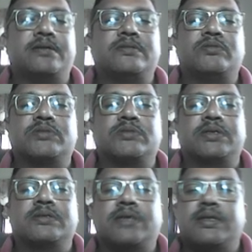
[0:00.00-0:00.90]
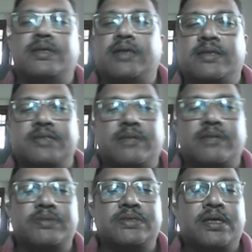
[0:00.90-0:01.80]
those things are there in
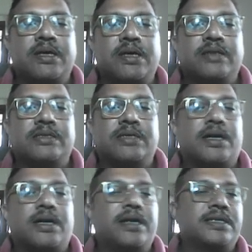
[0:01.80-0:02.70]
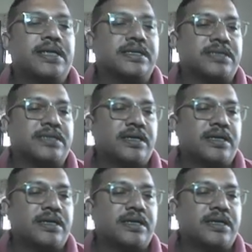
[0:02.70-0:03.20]
syllabus. These are additional extra